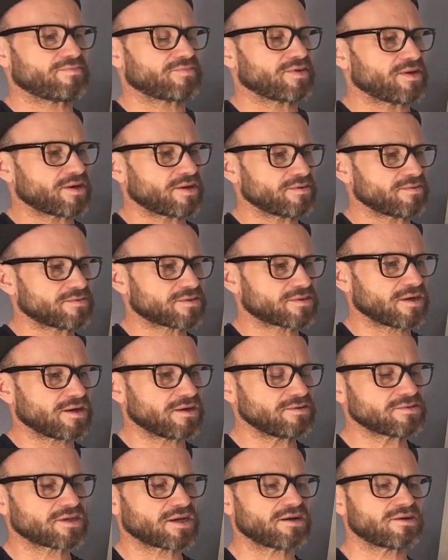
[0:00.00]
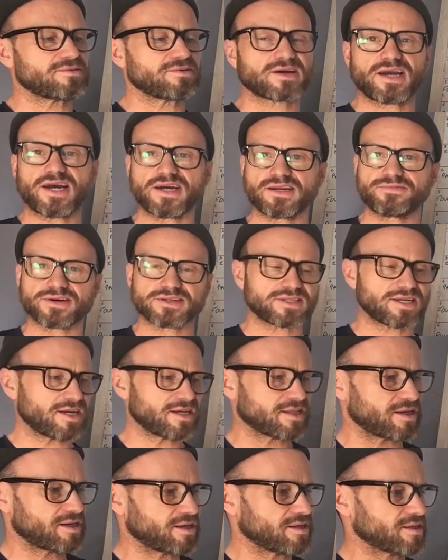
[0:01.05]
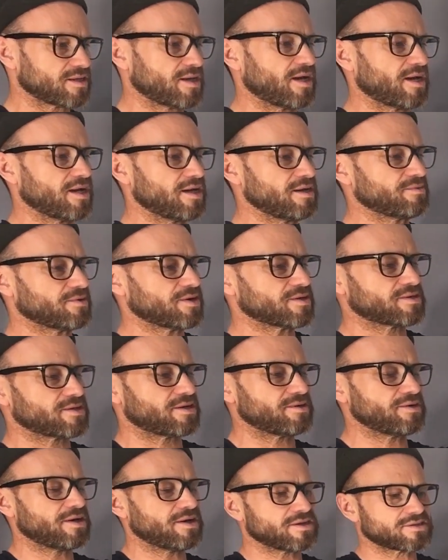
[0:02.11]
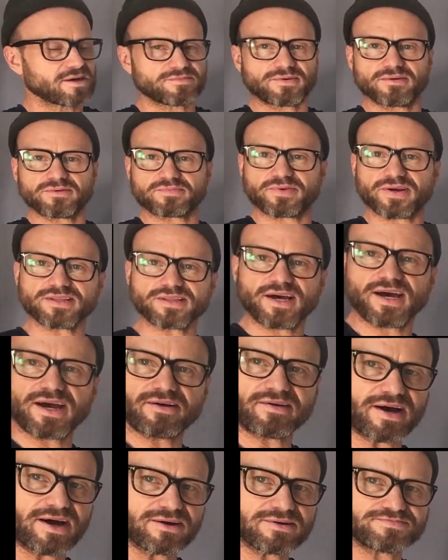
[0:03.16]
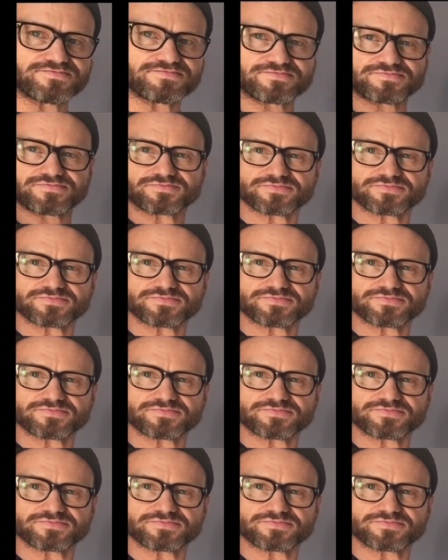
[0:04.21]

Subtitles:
you know, style. So again, if I take the hair, what I do, so I would bring the hair out,